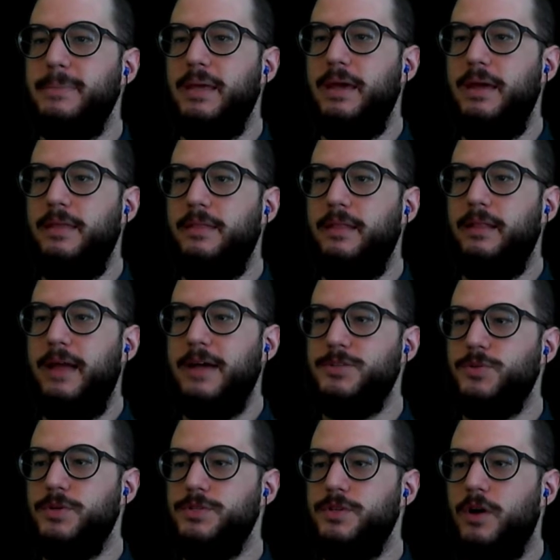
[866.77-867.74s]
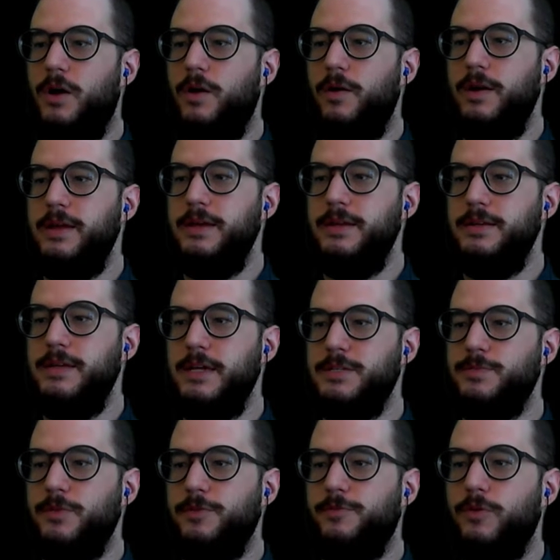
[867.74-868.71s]
And the last one's already in
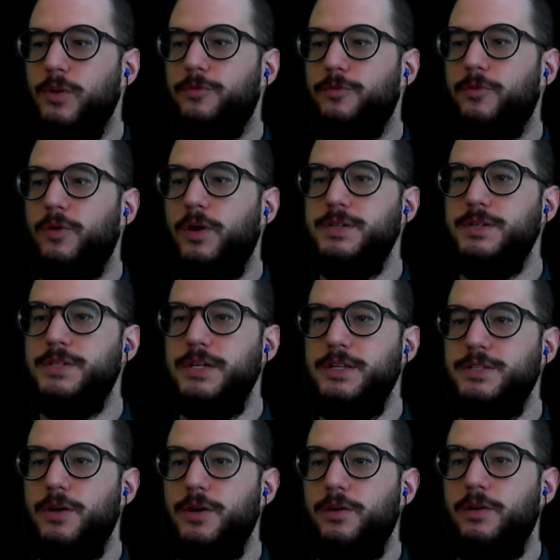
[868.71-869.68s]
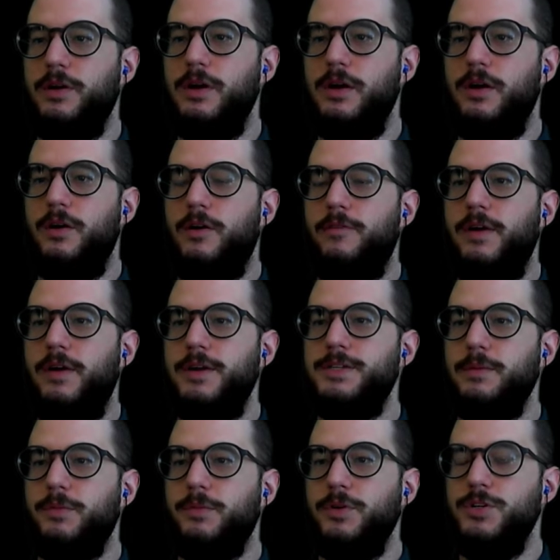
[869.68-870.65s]
decimal form for us. And so very
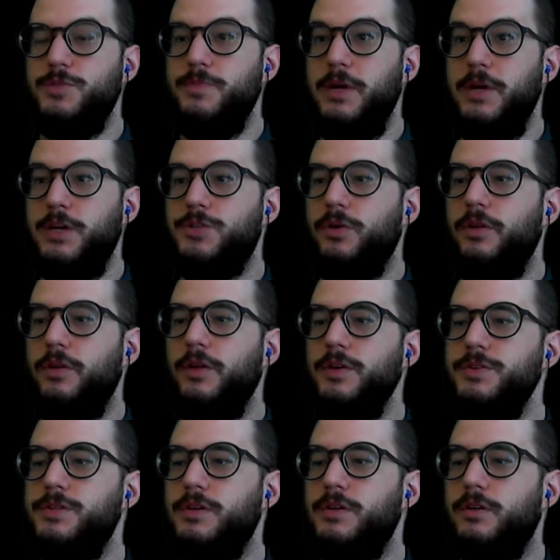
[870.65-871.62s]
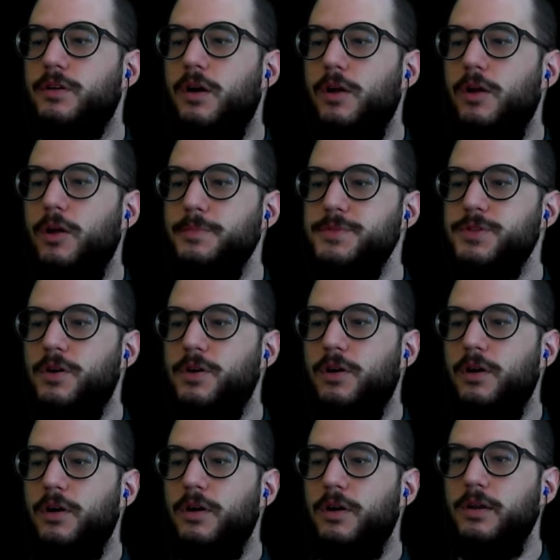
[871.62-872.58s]
simply, just make sure those columns
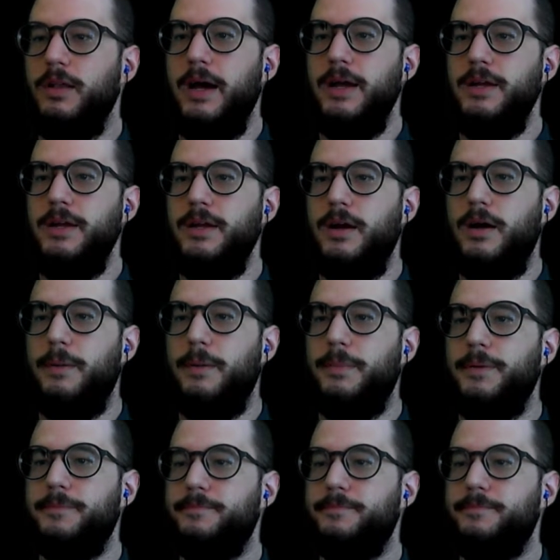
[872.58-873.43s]
are lined up.